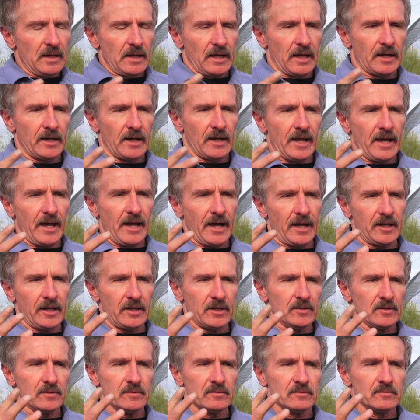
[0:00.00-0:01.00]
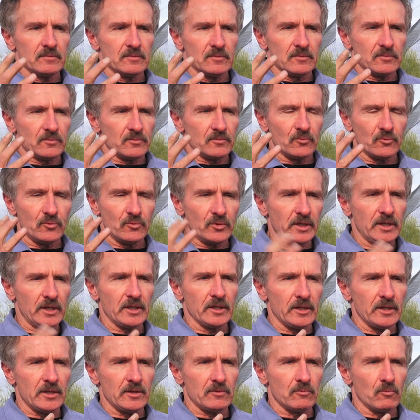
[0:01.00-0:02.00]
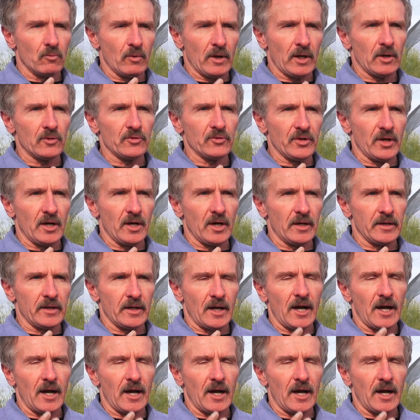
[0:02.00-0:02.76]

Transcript: And I had it really well done,